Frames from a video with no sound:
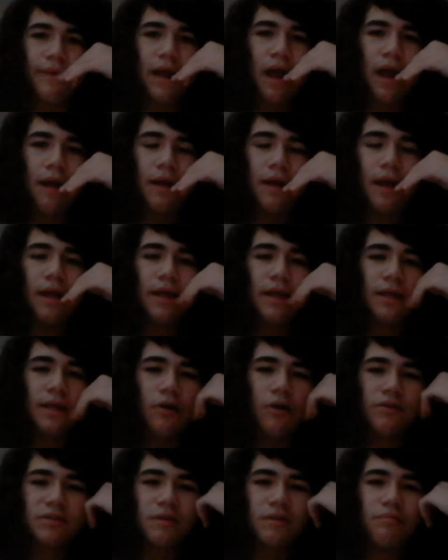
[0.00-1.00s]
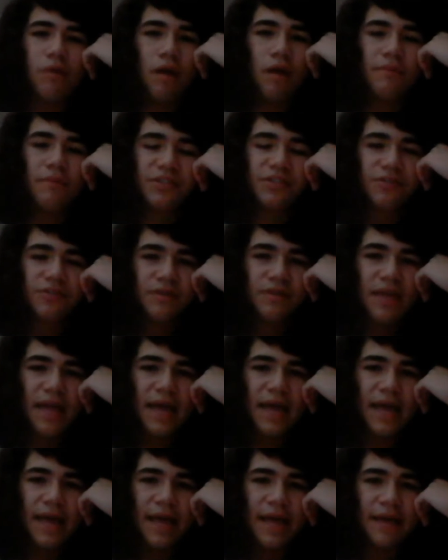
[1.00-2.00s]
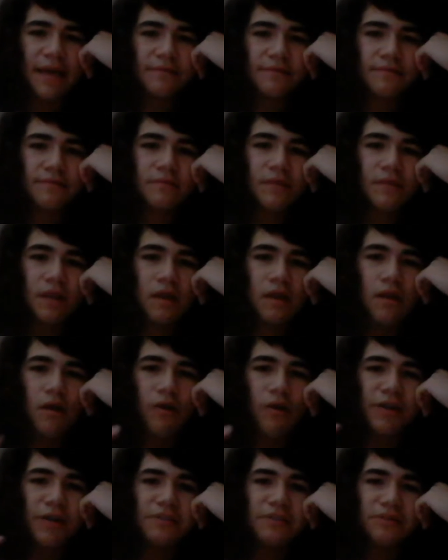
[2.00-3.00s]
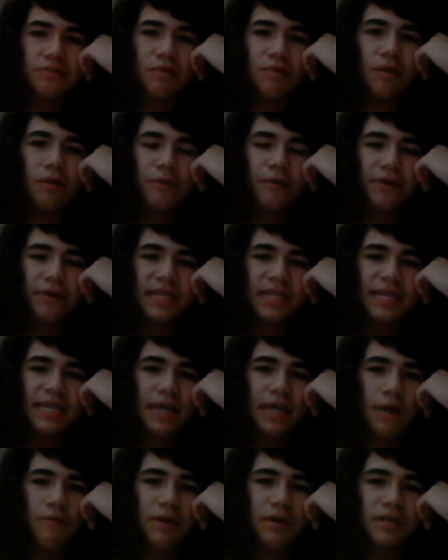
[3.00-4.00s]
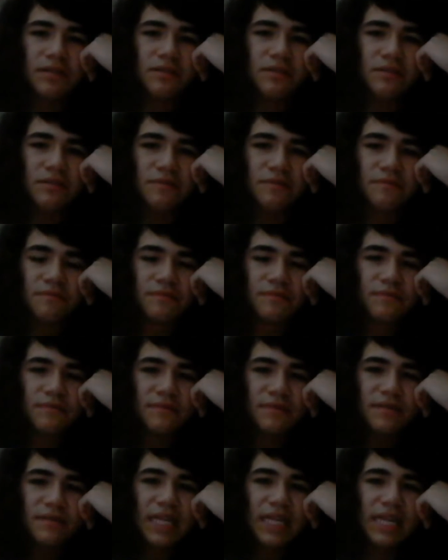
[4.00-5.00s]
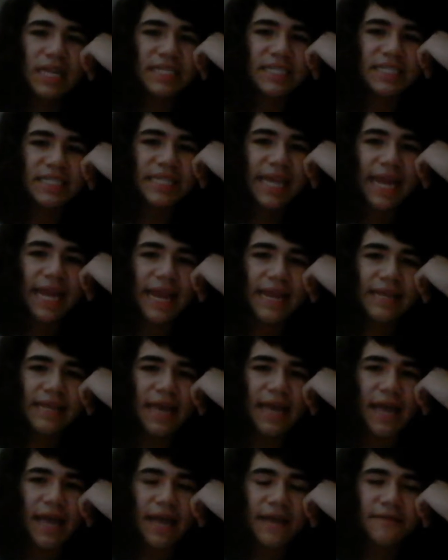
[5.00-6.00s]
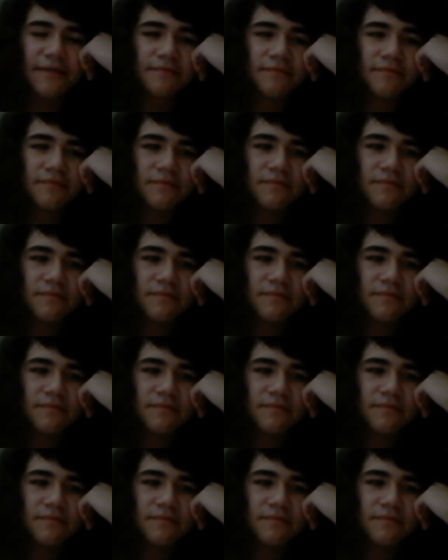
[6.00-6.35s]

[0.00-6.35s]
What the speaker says: Well, and I also promise you that. Oh yeah, there's one more thing I wanted to say that